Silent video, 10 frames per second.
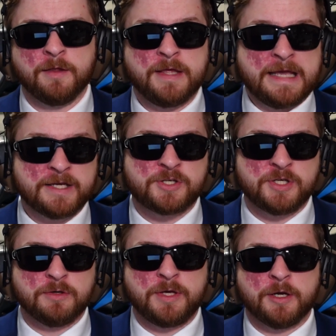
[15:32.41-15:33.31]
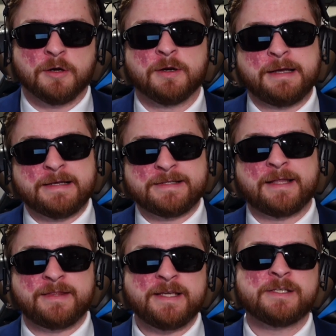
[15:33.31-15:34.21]
The issue here is
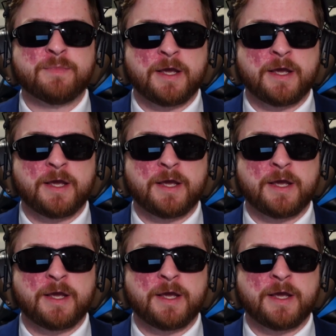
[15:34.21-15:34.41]
that these